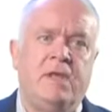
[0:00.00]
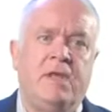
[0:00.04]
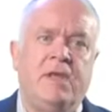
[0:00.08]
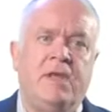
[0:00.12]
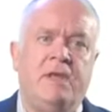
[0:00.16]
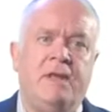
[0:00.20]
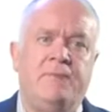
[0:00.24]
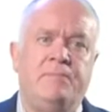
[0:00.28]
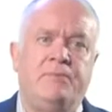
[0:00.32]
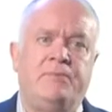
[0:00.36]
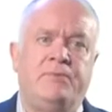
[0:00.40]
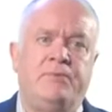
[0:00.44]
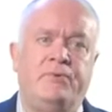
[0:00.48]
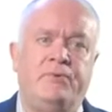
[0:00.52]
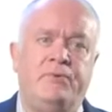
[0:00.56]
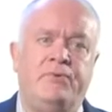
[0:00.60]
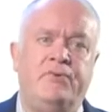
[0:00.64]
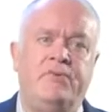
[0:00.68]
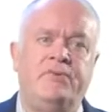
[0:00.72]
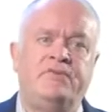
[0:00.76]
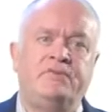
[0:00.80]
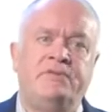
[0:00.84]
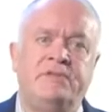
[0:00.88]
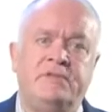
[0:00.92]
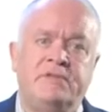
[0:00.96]

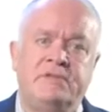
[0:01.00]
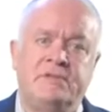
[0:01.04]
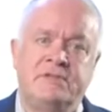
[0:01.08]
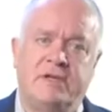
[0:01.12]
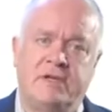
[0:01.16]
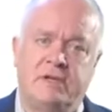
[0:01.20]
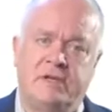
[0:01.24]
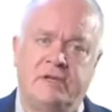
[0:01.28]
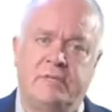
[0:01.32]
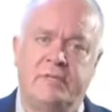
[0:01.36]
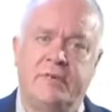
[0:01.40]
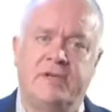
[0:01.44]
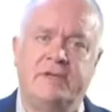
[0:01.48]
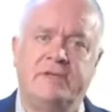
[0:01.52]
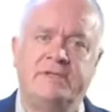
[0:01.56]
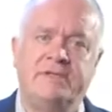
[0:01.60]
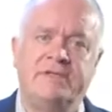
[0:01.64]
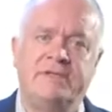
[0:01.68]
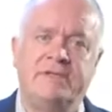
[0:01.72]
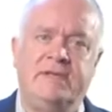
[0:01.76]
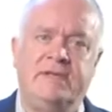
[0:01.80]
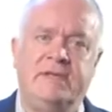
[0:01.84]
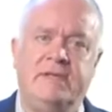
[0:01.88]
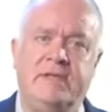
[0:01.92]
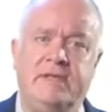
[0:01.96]
Improved
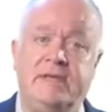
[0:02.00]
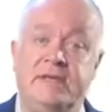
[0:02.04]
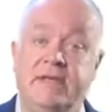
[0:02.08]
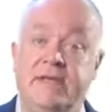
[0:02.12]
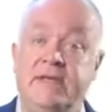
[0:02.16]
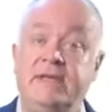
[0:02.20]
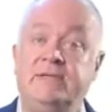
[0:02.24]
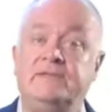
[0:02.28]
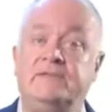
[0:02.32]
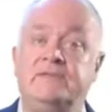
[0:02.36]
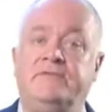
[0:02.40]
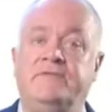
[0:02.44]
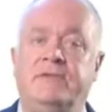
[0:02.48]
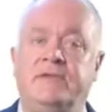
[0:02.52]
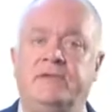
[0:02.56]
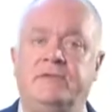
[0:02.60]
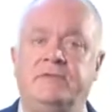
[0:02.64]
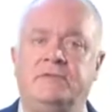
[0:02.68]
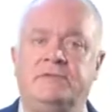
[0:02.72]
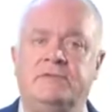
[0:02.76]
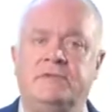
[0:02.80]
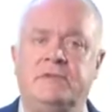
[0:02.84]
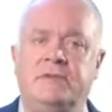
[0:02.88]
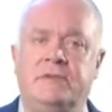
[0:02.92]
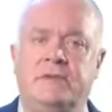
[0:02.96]
tolerability and ease of
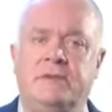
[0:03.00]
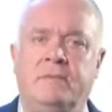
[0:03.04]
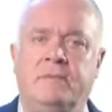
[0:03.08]
use